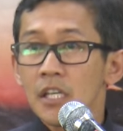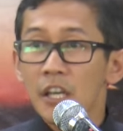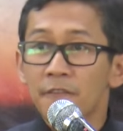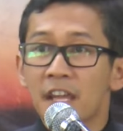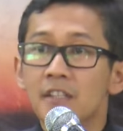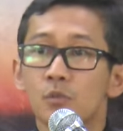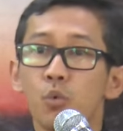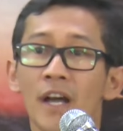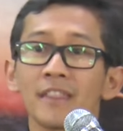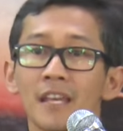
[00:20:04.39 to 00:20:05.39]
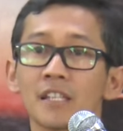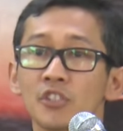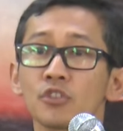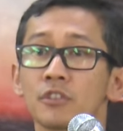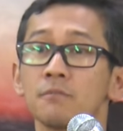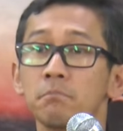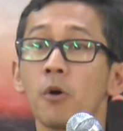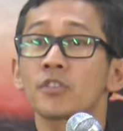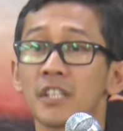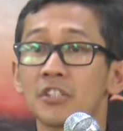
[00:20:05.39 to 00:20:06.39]
If there's one thing that you should
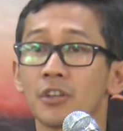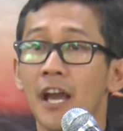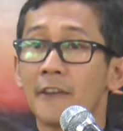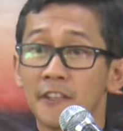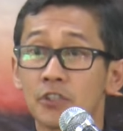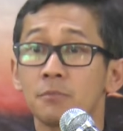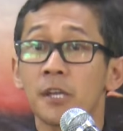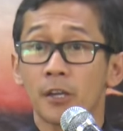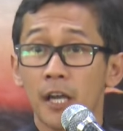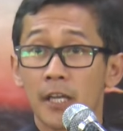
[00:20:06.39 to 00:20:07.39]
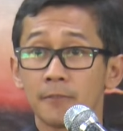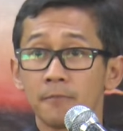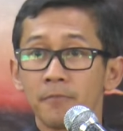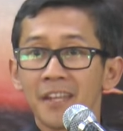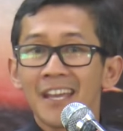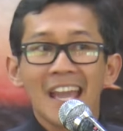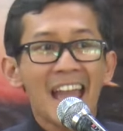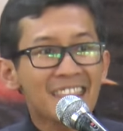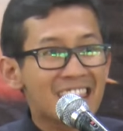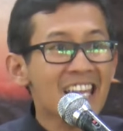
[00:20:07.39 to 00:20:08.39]
boast in your life, it should be our God.
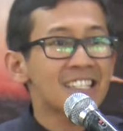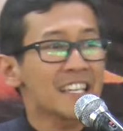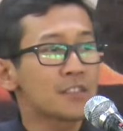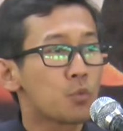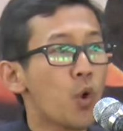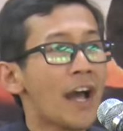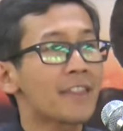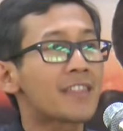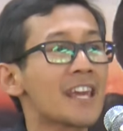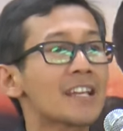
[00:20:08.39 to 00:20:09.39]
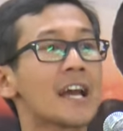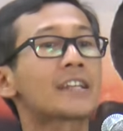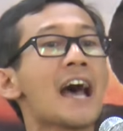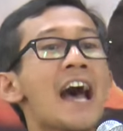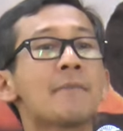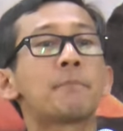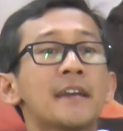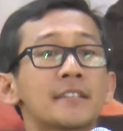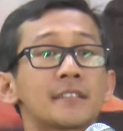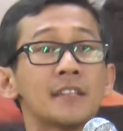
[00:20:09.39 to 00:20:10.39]
And this is one thing that
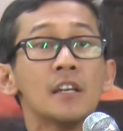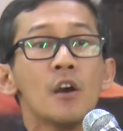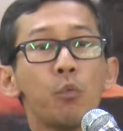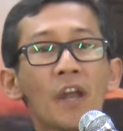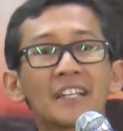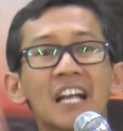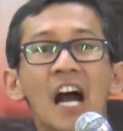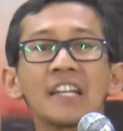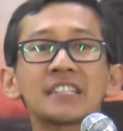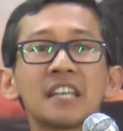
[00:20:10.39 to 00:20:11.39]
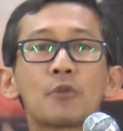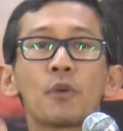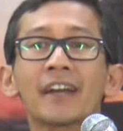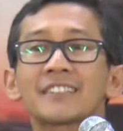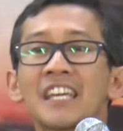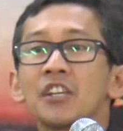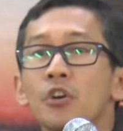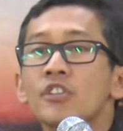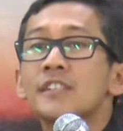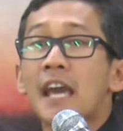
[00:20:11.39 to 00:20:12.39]
happens when God is directing
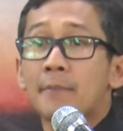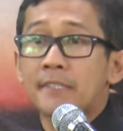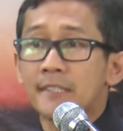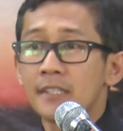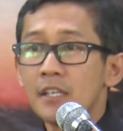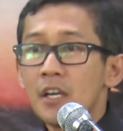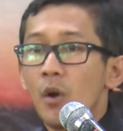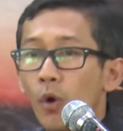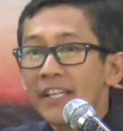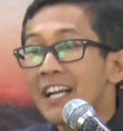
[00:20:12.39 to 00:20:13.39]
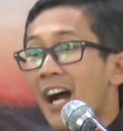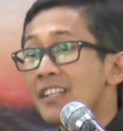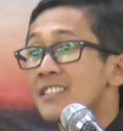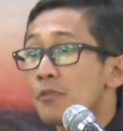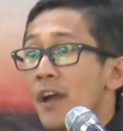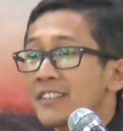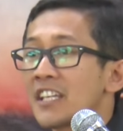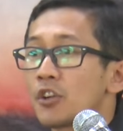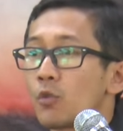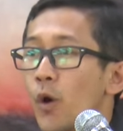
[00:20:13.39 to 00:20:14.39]
your steps. When God is
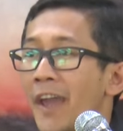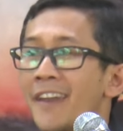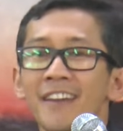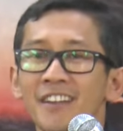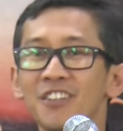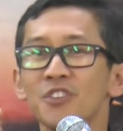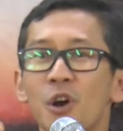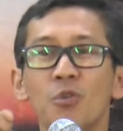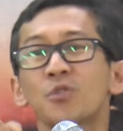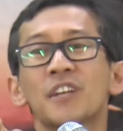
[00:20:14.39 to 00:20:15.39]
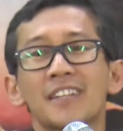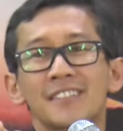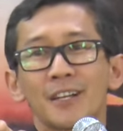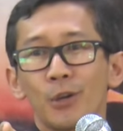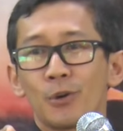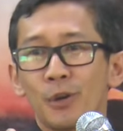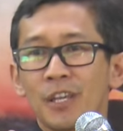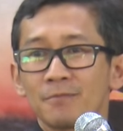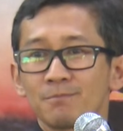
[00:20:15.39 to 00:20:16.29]
directing your way, you know who gets the glory.